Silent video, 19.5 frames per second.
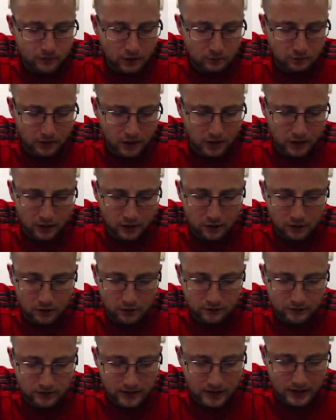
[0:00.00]
Plot our
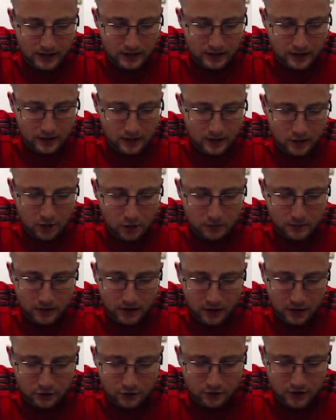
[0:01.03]
course again, open
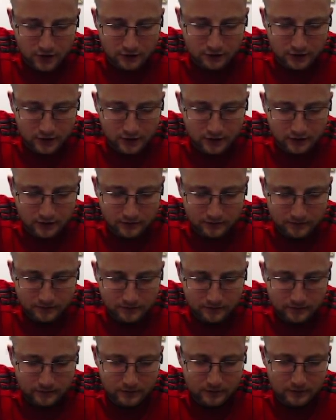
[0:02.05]
our treasure.
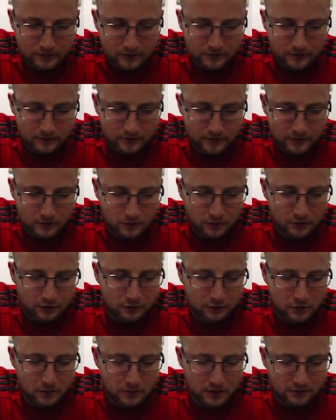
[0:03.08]
We'll just
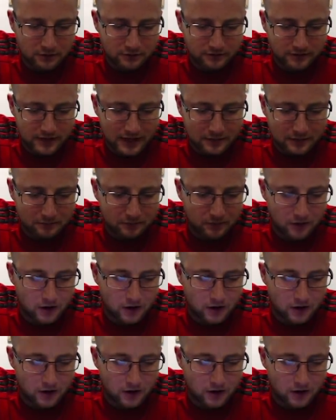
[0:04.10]
do a bunch of like, oh,